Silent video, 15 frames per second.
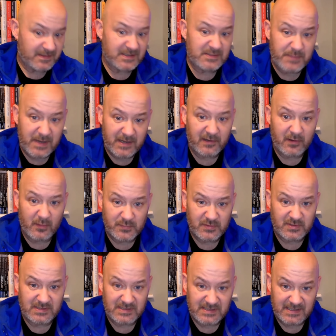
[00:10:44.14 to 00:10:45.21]
better
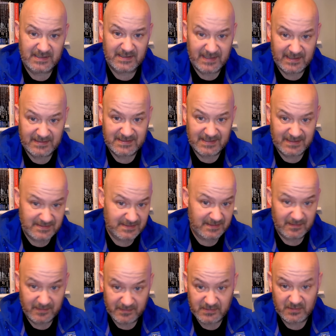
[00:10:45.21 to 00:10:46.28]
options in there
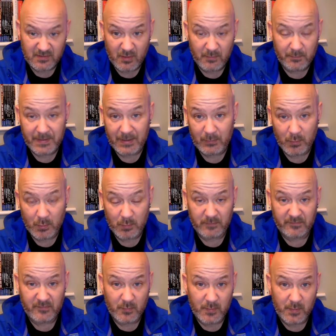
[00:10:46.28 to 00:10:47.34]
tactically to combat what
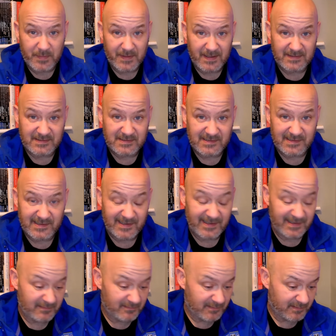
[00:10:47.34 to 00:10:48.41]
we've come up against today.
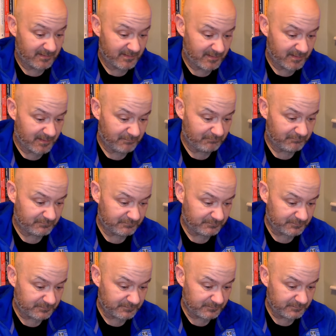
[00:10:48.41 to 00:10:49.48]
And,
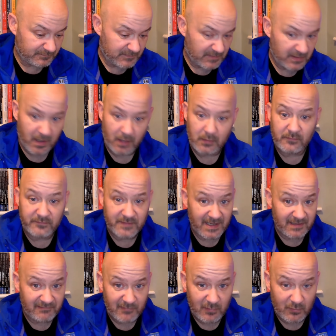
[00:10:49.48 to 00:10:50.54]
you know, I love
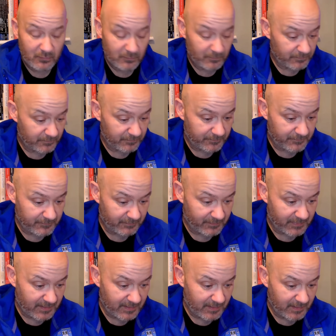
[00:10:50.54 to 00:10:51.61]
Danny Rull.
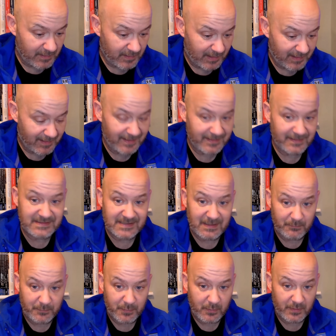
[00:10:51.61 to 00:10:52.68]
I like the
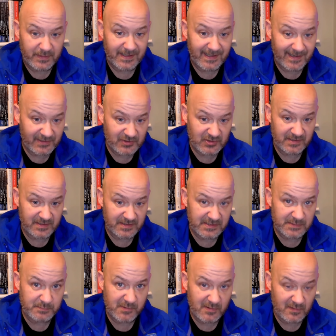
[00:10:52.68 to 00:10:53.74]
tempo and the energy that
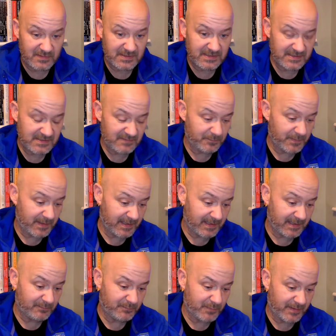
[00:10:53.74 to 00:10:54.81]
he's brought since he's been
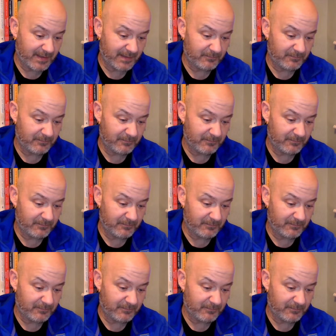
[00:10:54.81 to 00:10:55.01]
in. But